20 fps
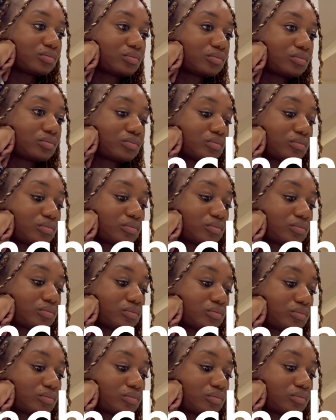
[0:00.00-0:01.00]

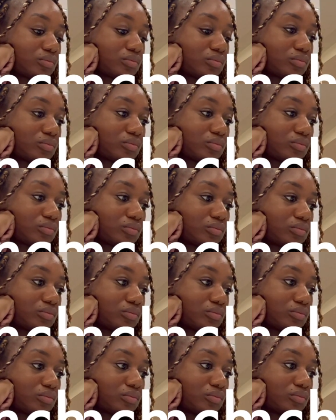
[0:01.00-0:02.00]

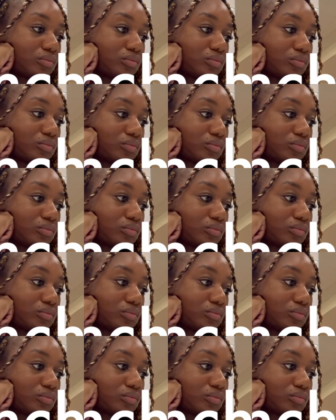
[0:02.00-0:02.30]
No one is speaking in this clip.